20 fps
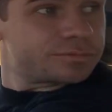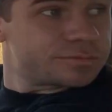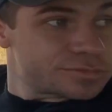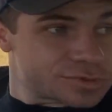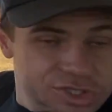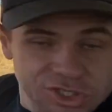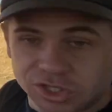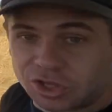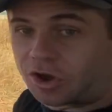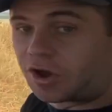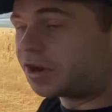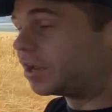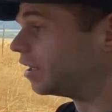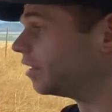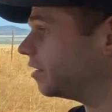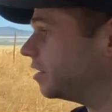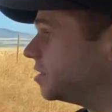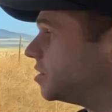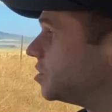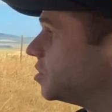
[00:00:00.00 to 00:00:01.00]

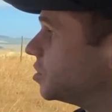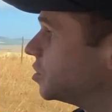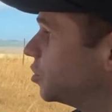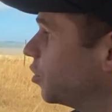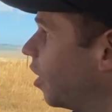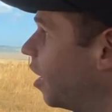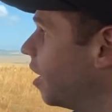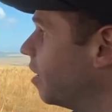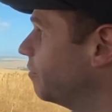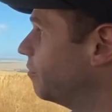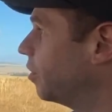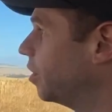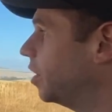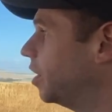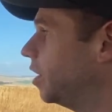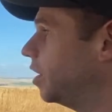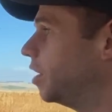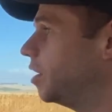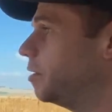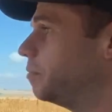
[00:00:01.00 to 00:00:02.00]
Starting this drive on
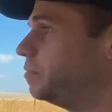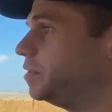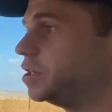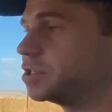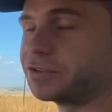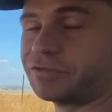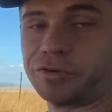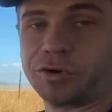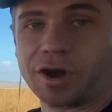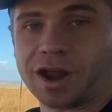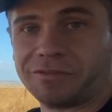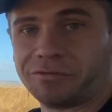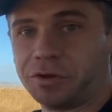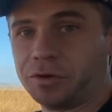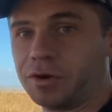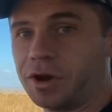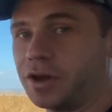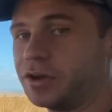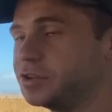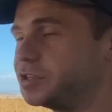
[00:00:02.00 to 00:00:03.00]
a piece of
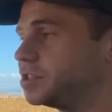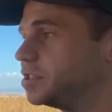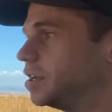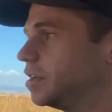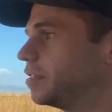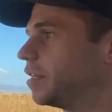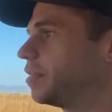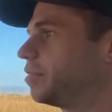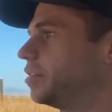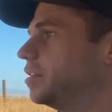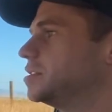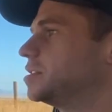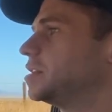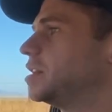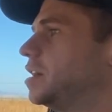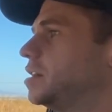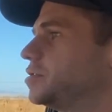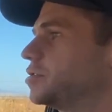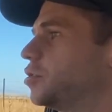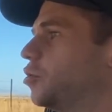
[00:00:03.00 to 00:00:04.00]
gravel road, seeing that this
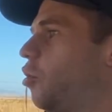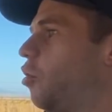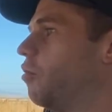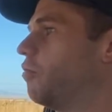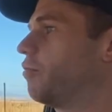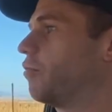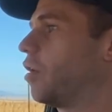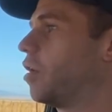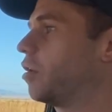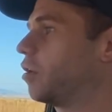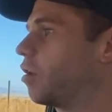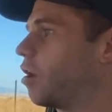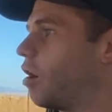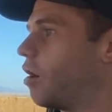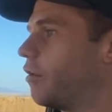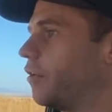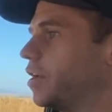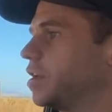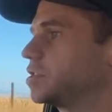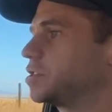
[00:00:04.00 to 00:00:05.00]
is an off-road
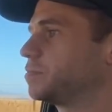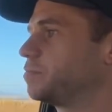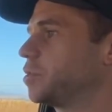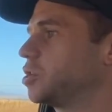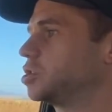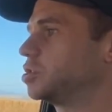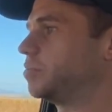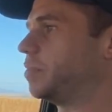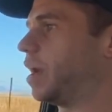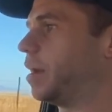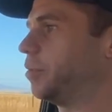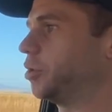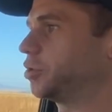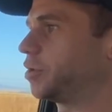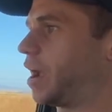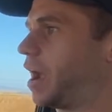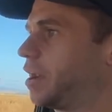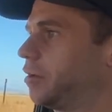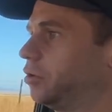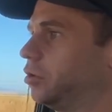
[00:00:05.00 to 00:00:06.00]
car and it's supposed to be able
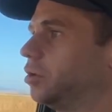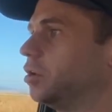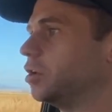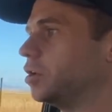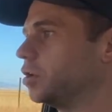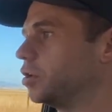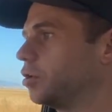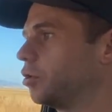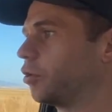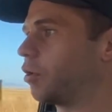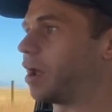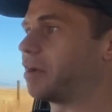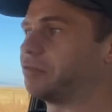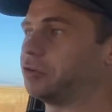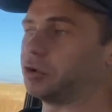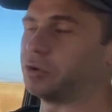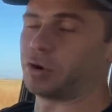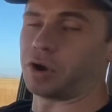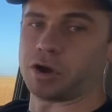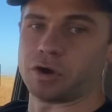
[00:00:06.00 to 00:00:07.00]
to handle
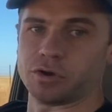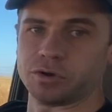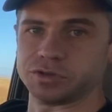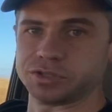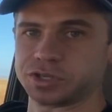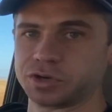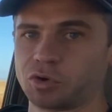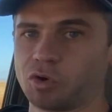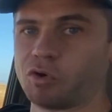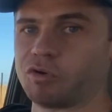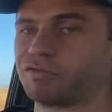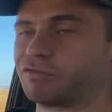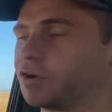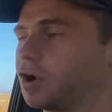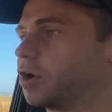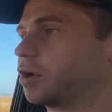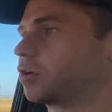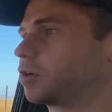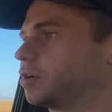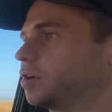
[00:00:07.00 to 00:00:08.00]
gravel roads and
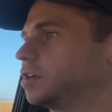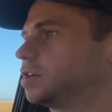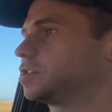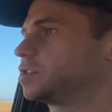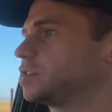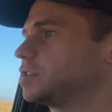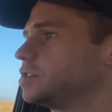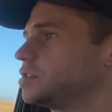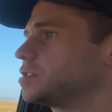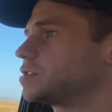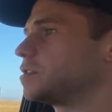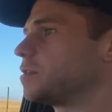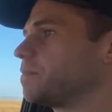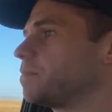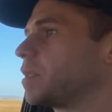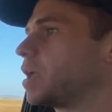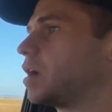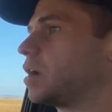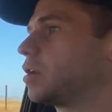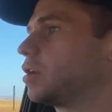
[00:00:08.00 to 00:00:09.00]
off-road conditions.
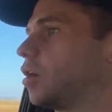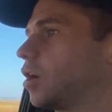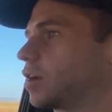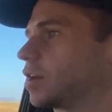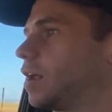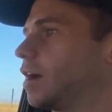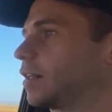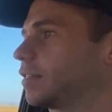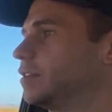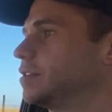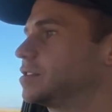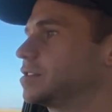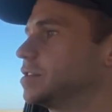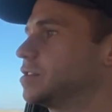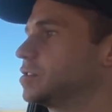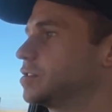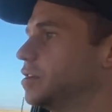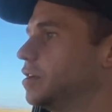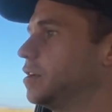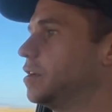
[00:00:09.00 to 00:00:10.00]
Not like this
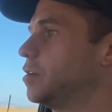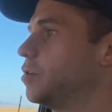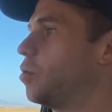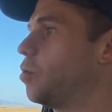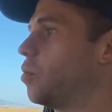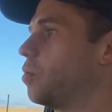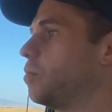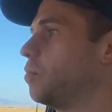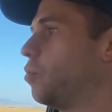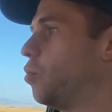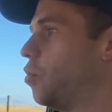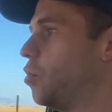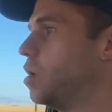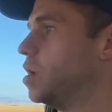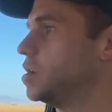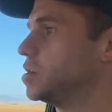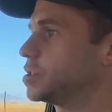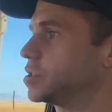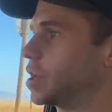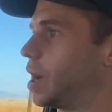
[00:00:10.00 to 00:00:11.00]
is the
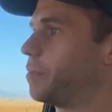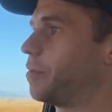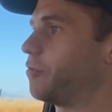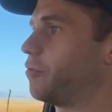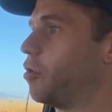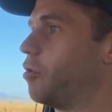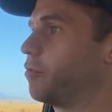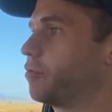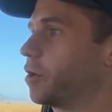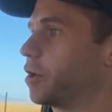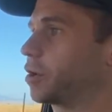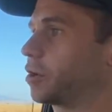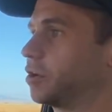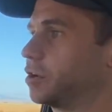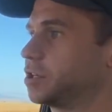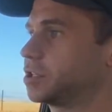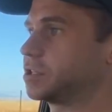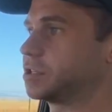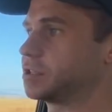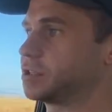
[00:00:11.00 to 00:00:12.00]
worst type of off-road
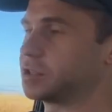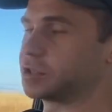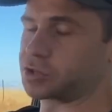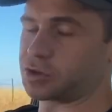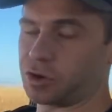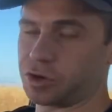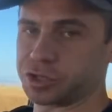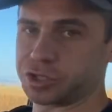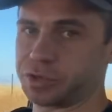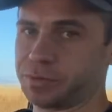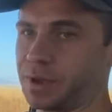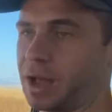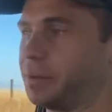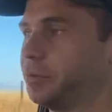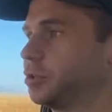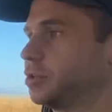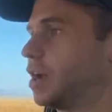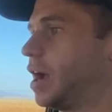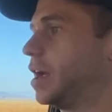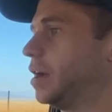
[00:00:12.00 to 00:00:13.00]
conditions this car should be
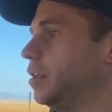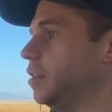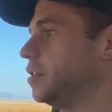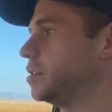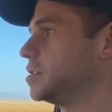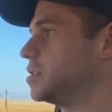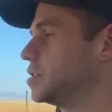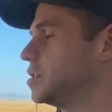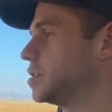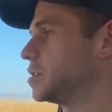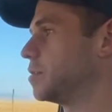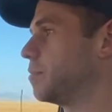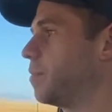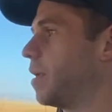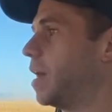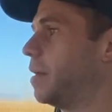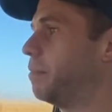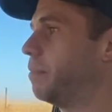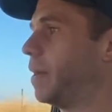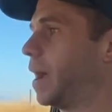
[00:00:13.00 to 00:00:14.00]
able to handle. This is just a
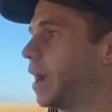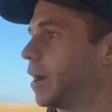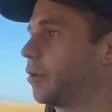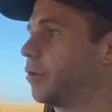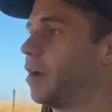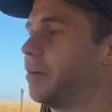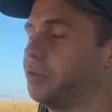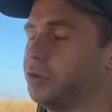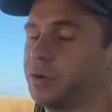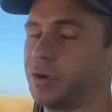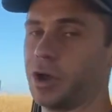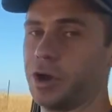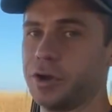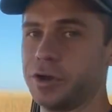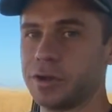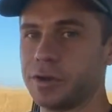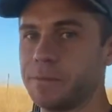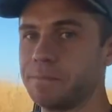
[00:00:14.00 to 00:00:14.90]
plain back gravel road.